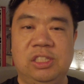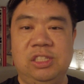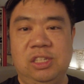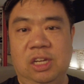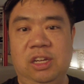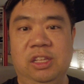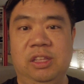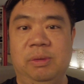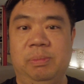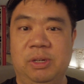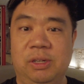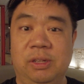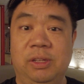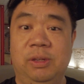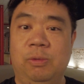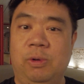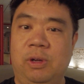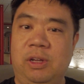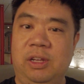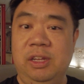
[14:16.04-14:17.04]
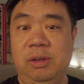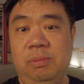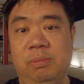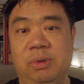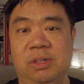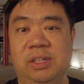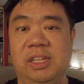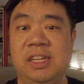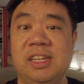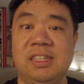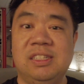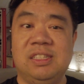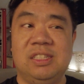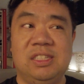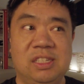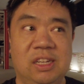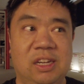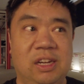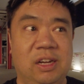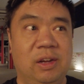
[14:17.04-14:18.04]
saw the Berlin Wall in Berlin,
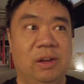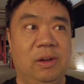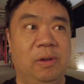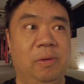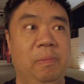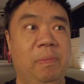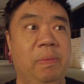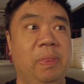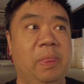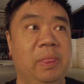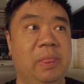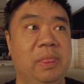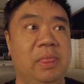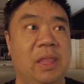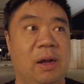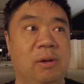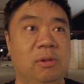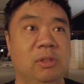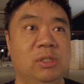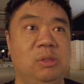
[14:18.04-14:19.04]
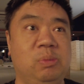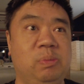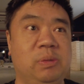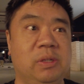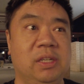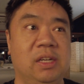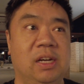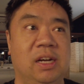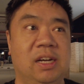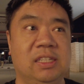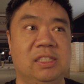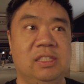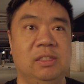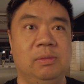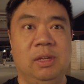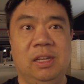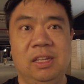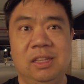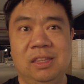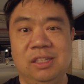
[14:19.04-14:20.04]
so that was pretty
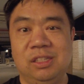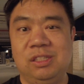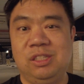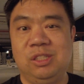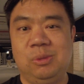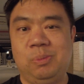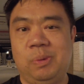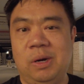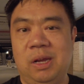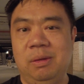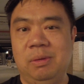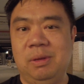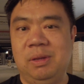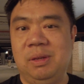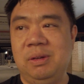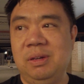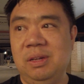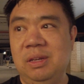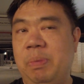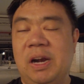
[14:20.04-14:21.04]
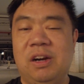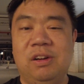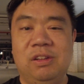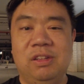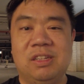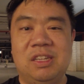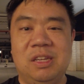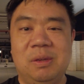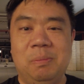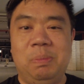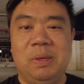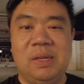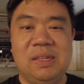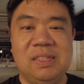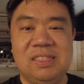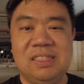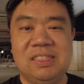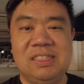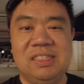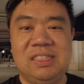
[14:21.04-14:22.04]
awesome. And this is probably better looking
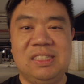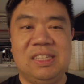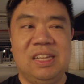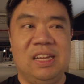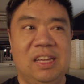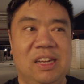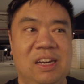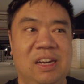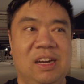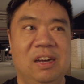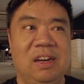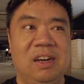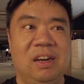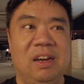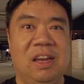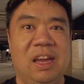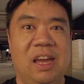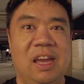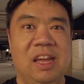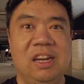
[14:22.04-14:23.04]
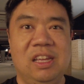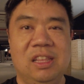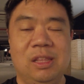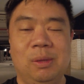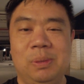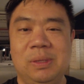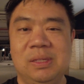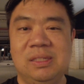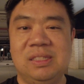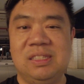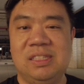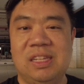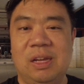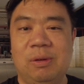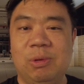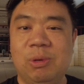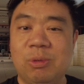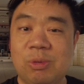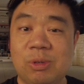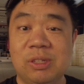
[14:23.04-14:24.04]
pieces than any of the pieces that
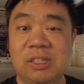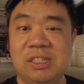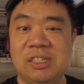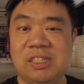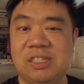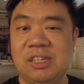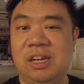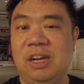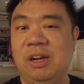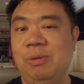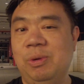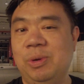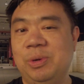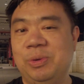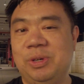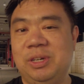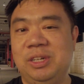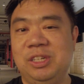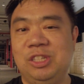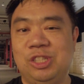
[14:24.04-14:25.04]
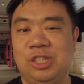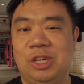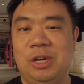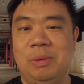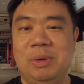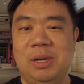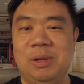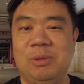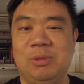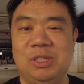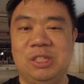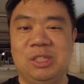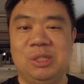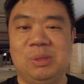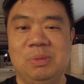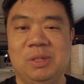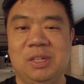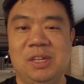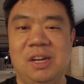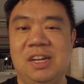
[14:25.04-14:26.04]
we really saw when we were in Germany, which is
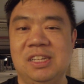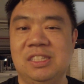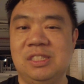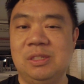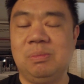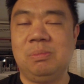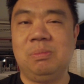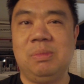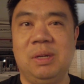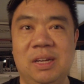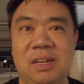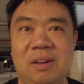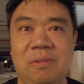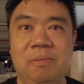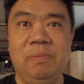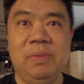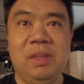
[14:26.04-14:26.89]
pretty awesome. But